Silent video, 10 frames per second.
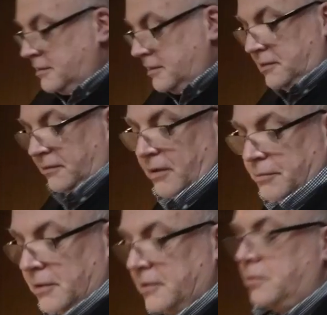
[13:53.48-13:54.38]
this
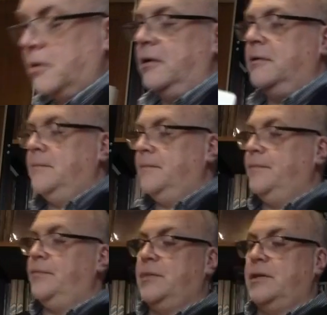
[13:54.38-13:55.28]
fabulous one.
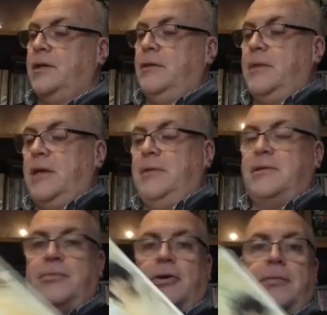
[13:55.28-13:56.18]
So Maybe
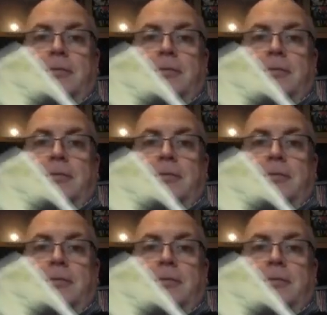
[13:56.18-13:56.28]
Tomorrow